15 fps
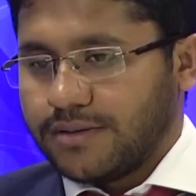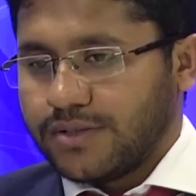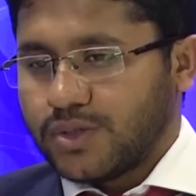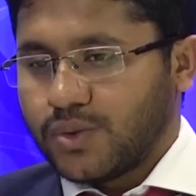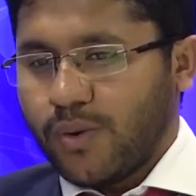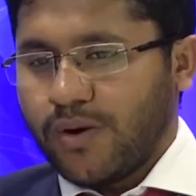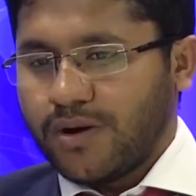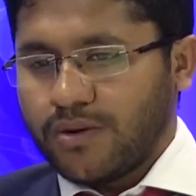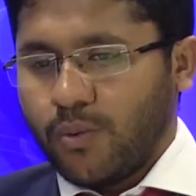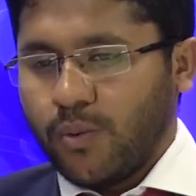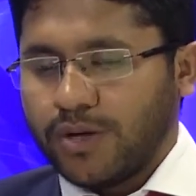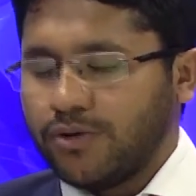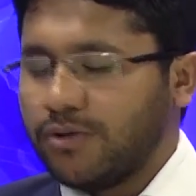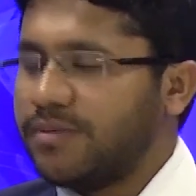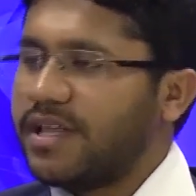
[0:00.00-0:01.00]
So
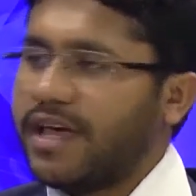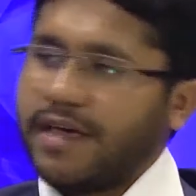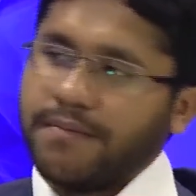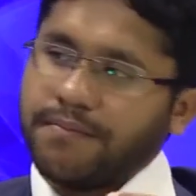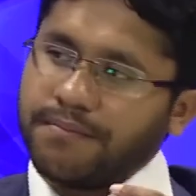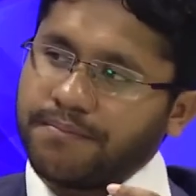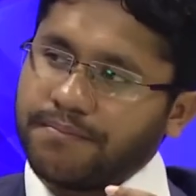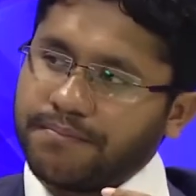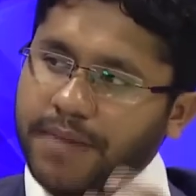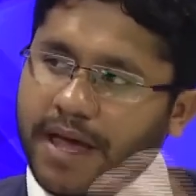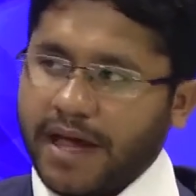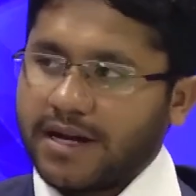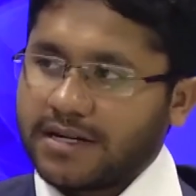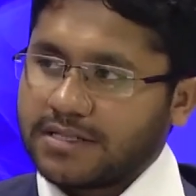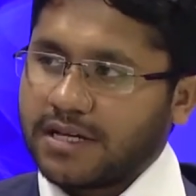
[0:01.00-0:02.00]
what will be the
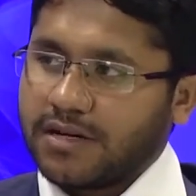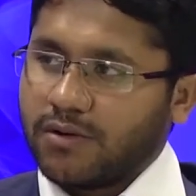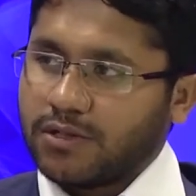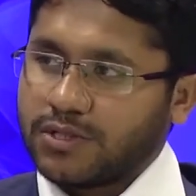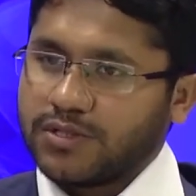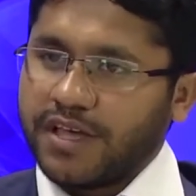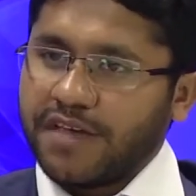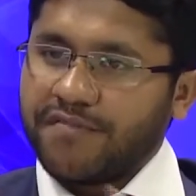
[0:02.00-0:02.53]
impacts and also the